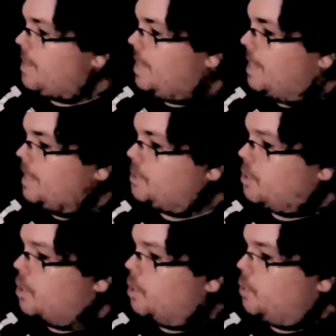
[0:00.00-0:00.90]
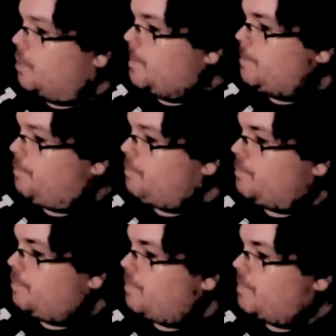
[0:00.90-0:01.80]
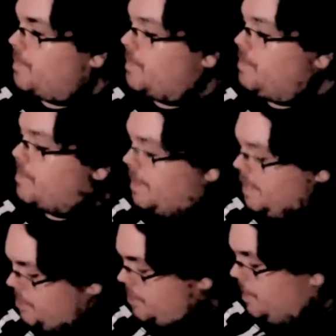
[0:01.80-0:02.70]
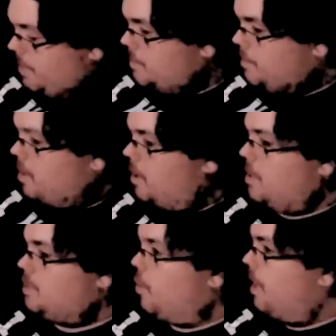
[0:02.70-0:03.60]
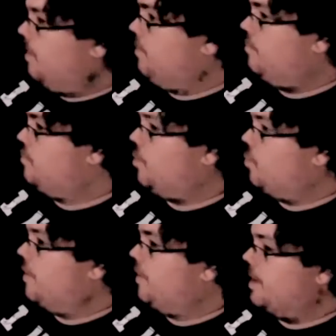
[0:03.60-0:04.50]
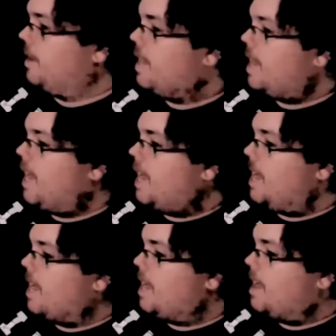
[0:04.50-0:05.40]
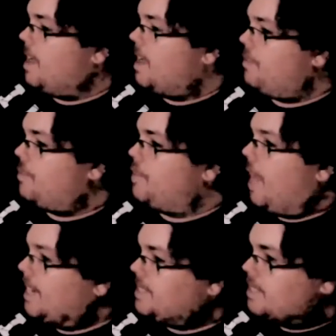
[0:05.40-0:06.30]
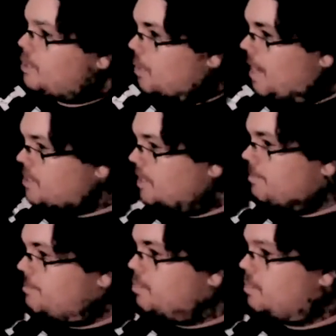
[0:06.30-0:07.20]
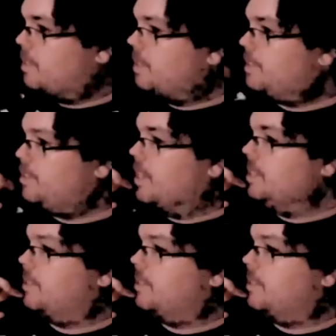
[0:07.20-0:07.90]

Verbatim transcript: And so the kids just playing with cards, waiting for where the icicle actually does a